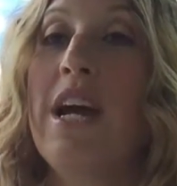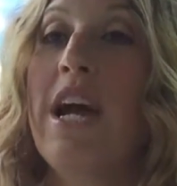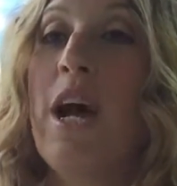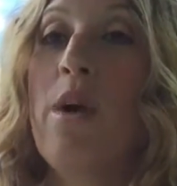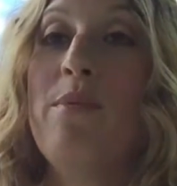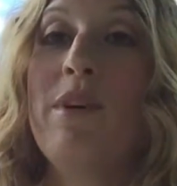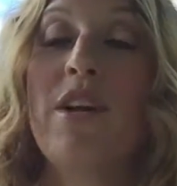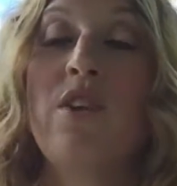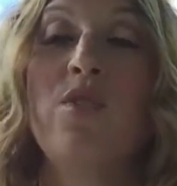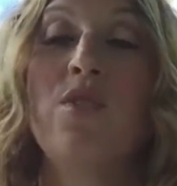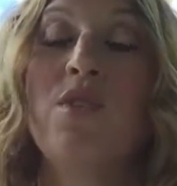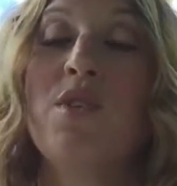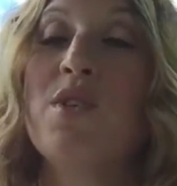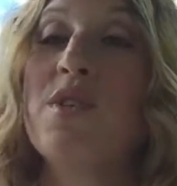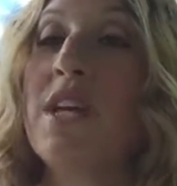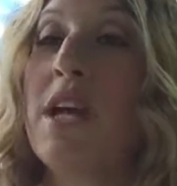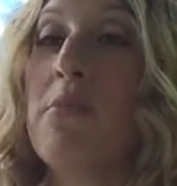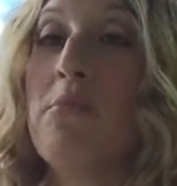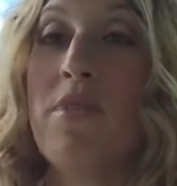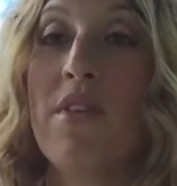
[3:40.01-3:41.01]
And we can do the
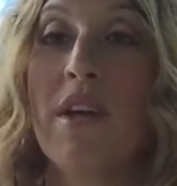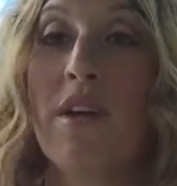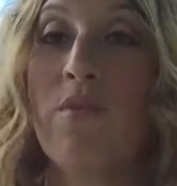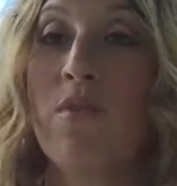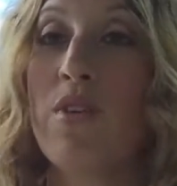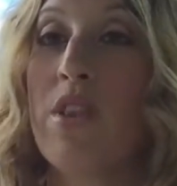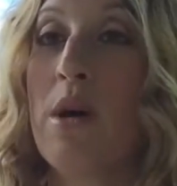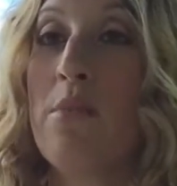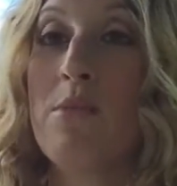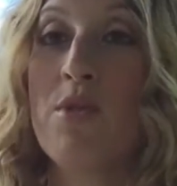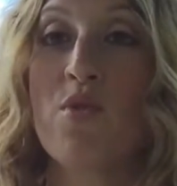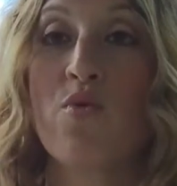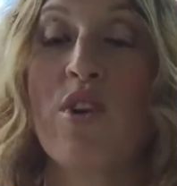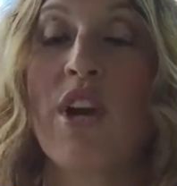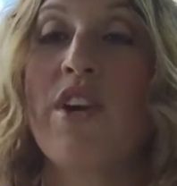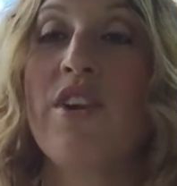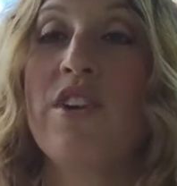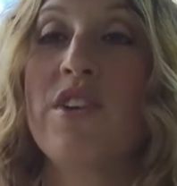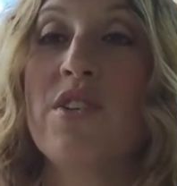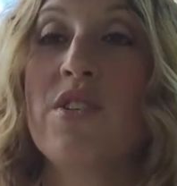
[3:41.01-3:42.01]
same thing for them as
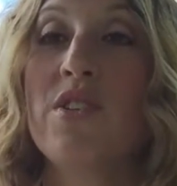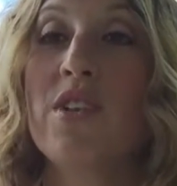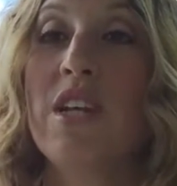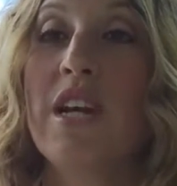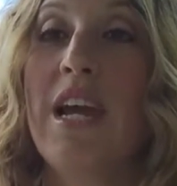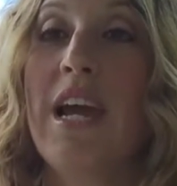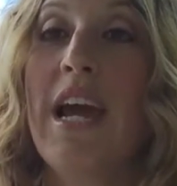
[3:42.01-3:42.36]
writers.